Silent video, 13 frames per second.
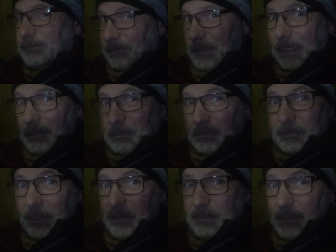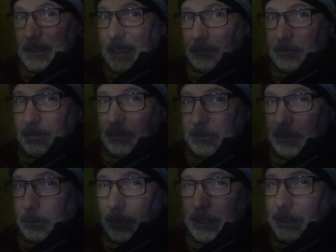microphone adapter if
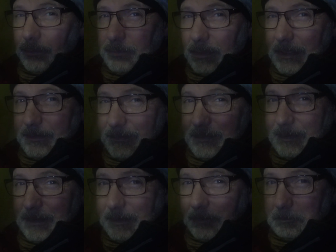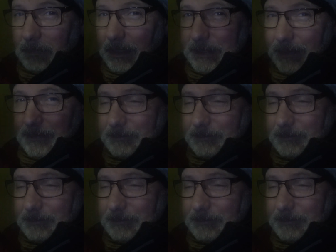you want to use an external mic.